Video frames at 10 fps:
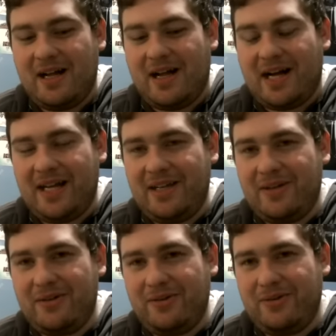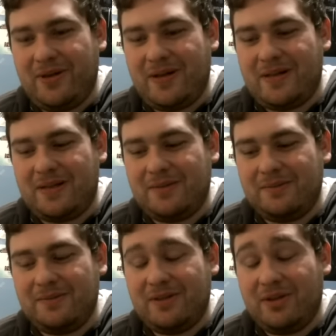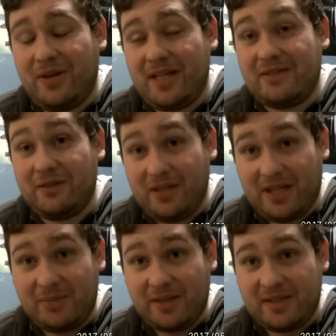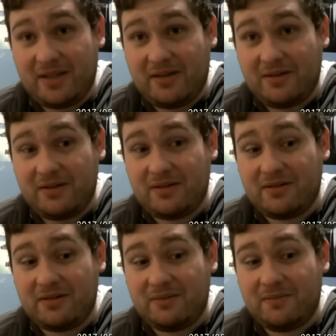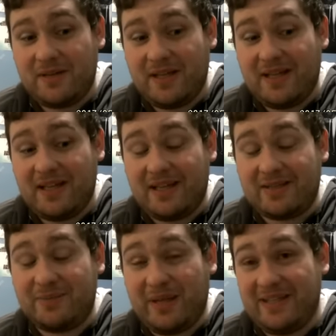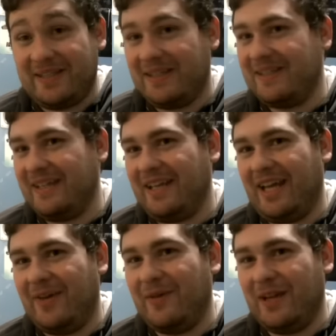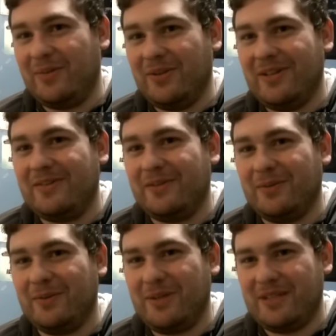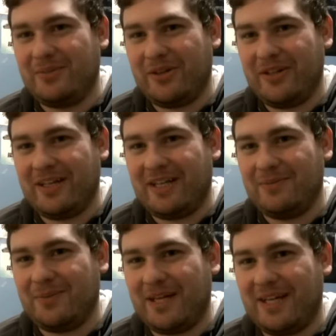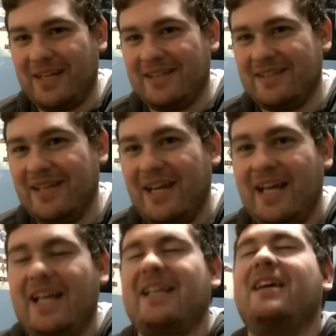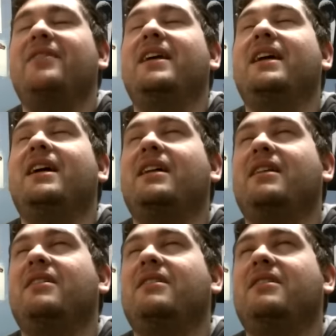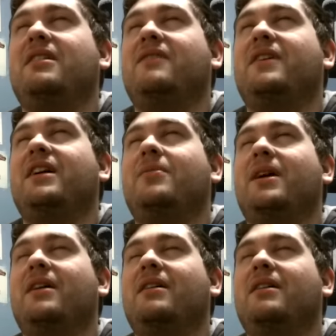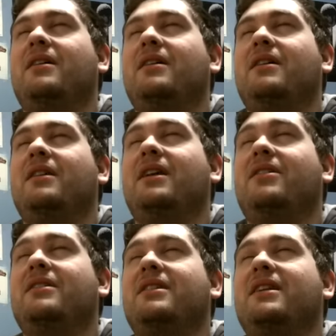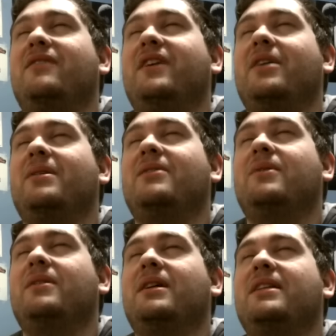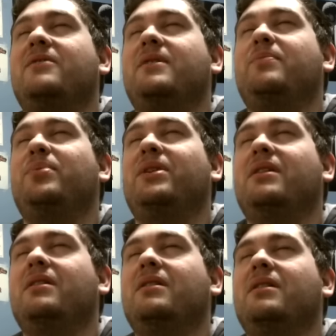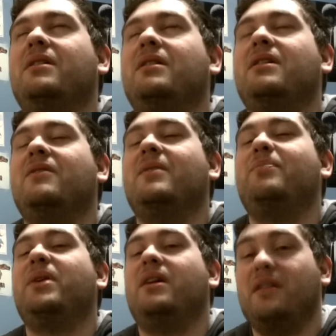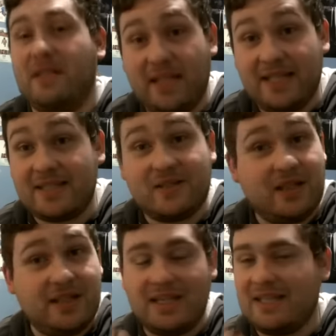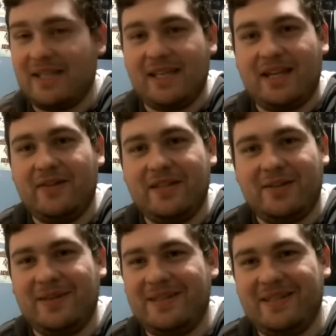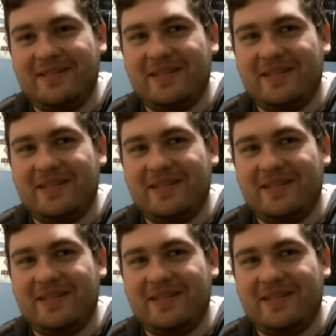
Ayu, um, though has a very complex character, is basically em Emily from the Pizza Party podcast. Like, oh my god, can you just shut the fuck up, Art? No, shut the fuck up. I just wanna, I just wanna brood. Just wanna brood. It's, it, it's like that every time I see her.